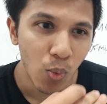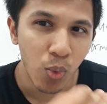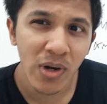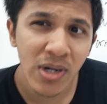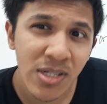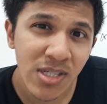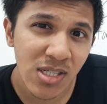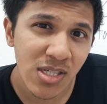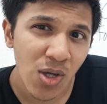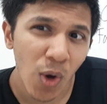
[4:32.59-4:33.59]

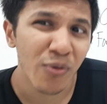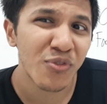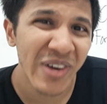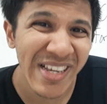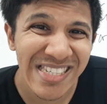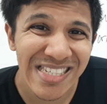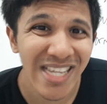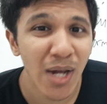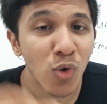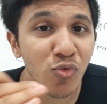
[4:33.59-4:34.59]
words or phrases
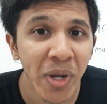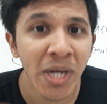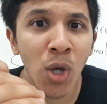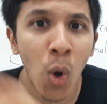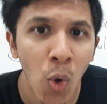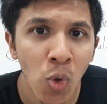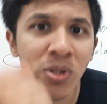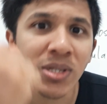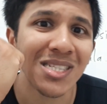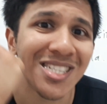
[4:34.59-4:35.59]
that already
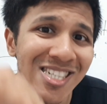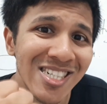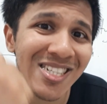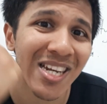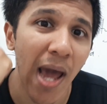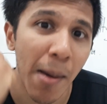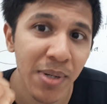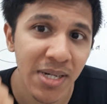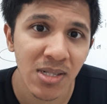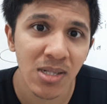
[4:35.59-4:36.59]
hold certain
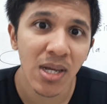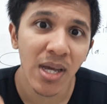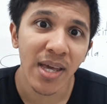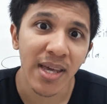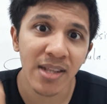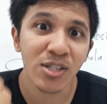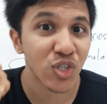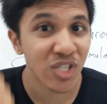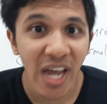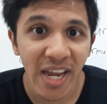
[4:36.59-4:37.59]
capital in
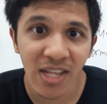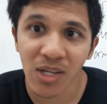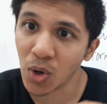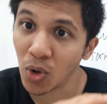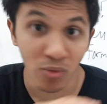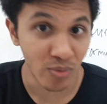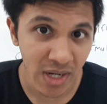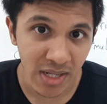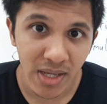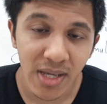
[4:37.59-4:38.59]
society
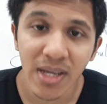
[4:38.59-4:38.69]
already.